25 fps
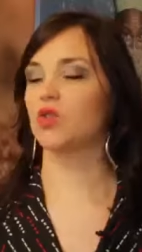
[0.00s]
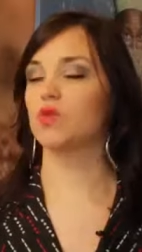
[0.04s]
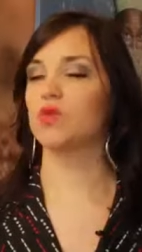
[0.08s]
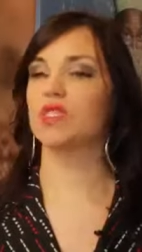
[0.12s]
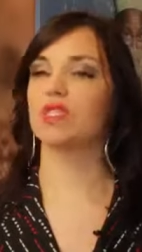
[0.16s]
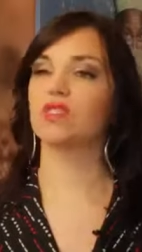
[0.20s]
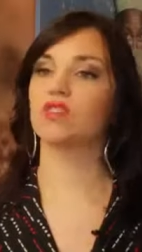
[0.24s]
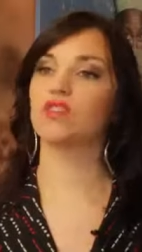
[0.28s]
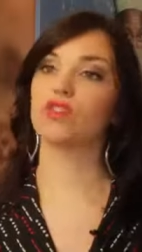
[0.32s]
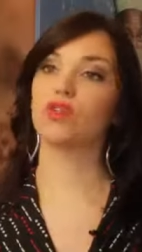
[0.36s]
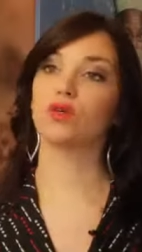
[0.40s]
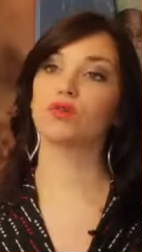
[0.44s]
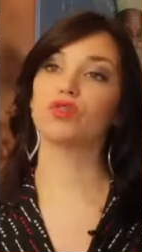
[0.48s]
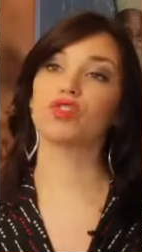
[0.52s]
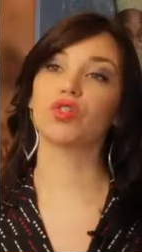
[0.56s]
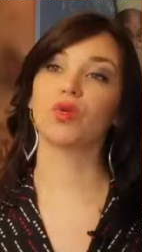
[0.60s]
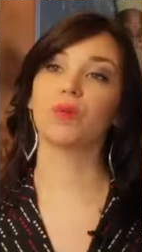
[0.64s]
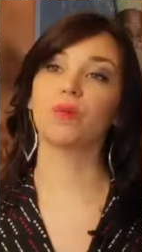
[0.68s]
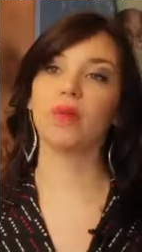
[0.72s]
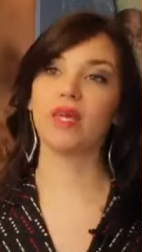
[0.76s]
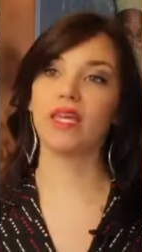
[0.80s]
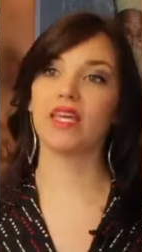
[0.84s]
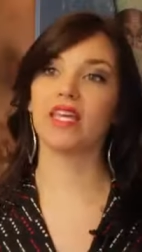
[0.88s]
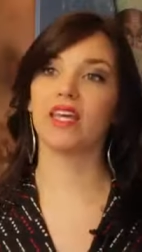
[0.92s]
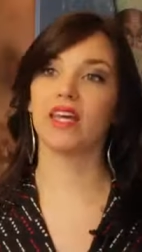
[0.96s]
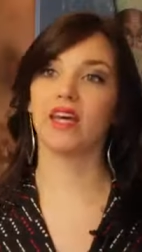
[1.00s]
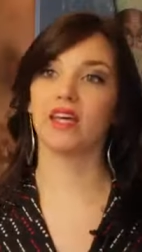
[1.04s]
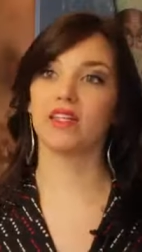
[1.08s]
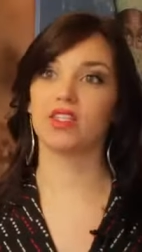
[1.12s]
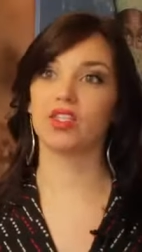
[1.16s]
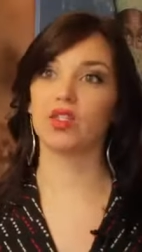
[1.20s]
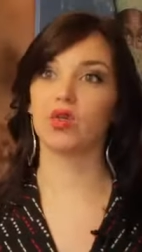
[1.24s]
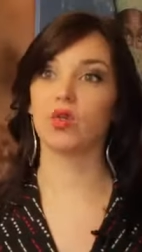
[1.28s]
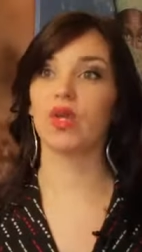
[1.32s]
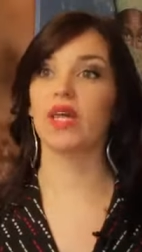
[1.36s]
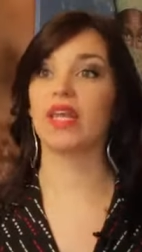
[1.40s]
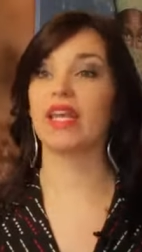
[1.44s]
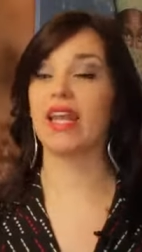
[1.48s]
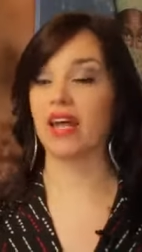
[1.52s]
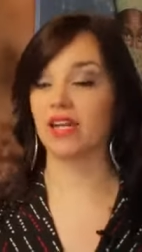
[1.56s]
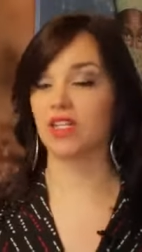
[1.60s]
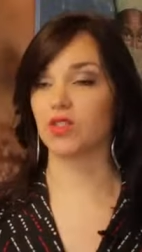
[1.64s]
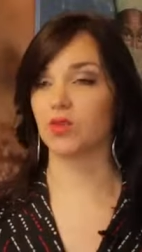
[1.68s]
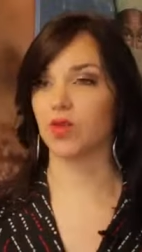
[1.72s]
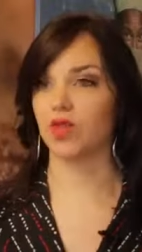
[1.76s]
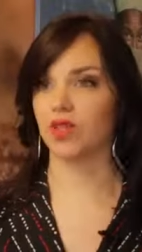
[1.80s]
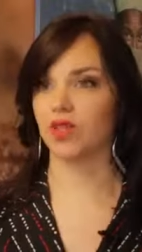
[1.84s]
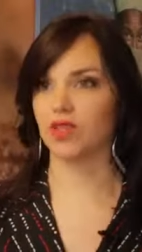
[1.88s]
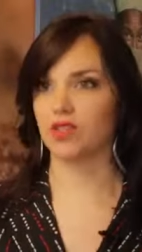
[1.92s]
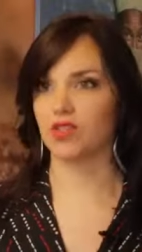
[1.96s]
using social media to
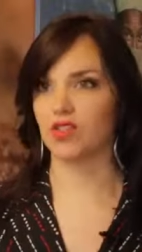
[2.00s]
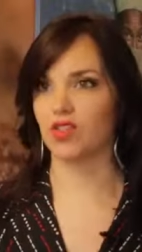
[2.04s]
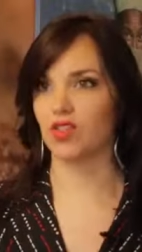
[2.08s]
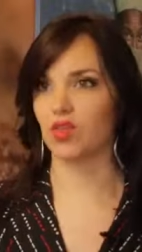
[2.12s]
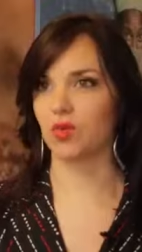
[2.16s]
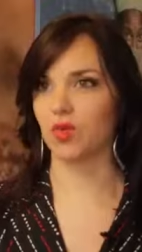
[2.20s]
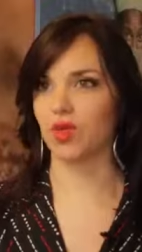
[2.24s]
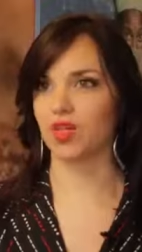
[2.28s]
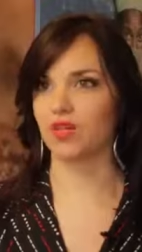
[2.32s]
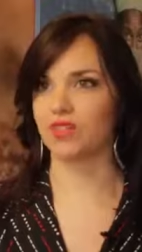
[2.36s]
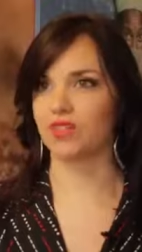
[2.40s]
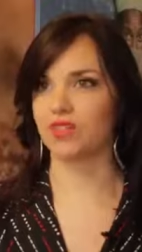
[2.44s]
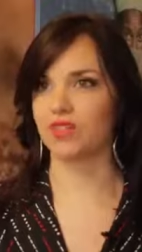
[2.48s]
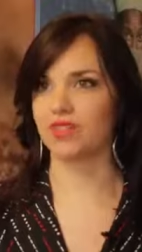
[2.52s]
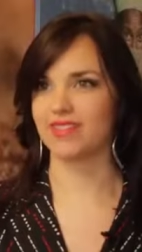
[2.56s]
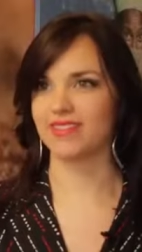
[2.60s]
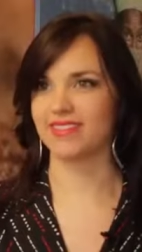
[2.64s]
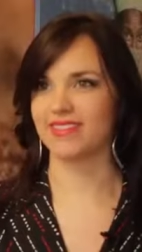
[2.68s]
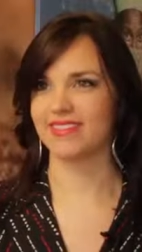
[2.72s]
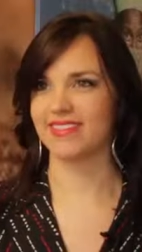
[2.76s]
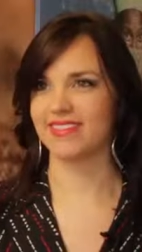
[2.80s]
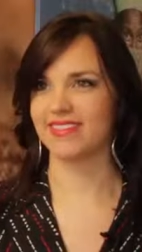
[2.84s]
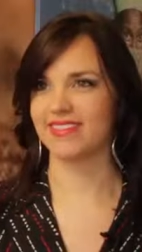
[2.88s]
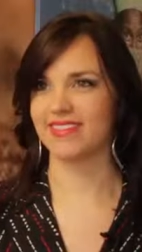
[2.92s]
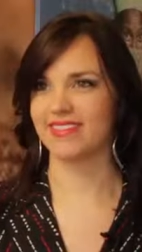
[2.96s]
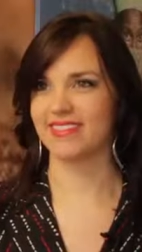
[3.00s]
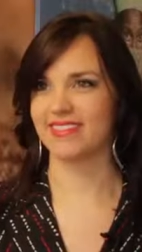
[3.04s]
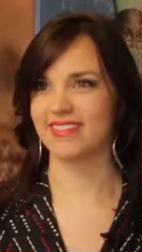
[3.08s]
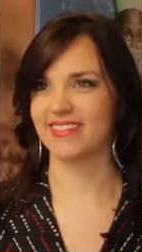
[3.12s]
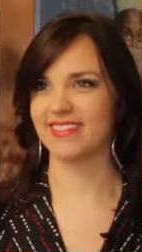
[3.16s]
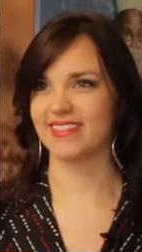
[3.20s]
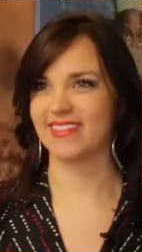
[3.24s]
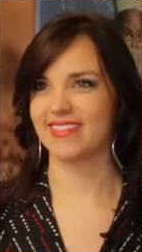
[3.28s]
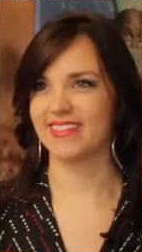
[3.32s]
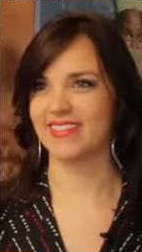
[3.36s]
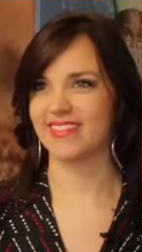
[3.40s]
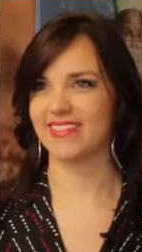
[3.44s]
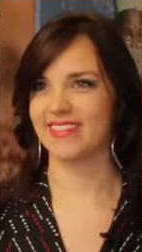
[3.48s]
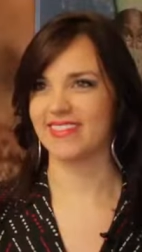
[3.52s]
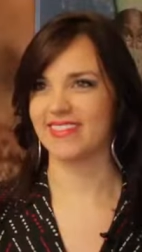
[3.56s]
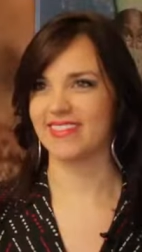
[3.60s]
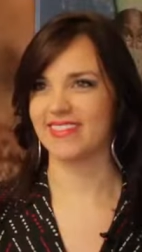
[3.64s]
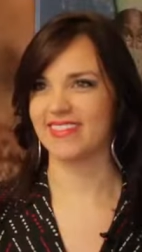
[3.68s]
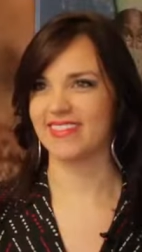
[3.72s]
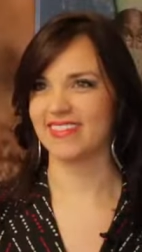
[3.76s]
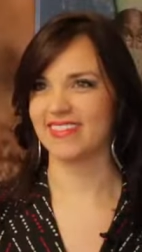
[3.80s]
connect with consumers? Lavazza,